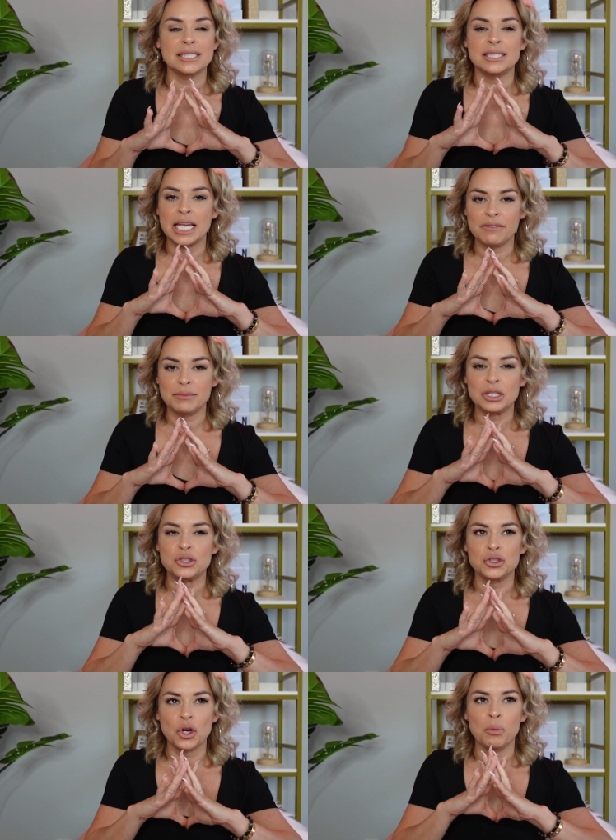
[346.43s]
saved me
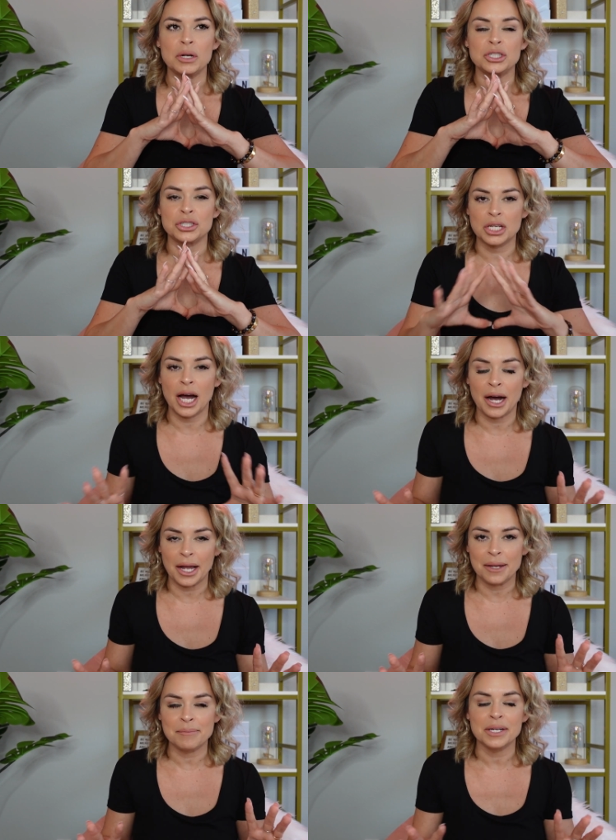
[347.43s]
so much
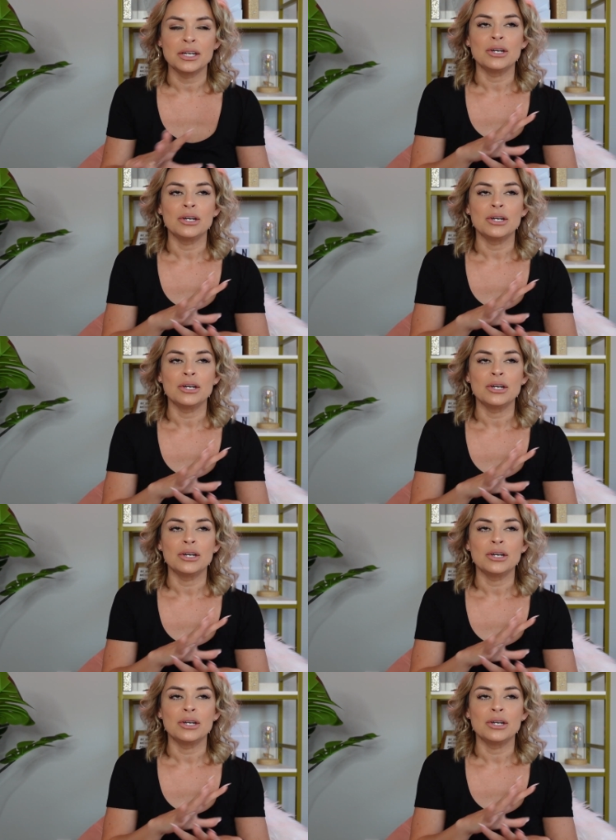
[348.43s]
time,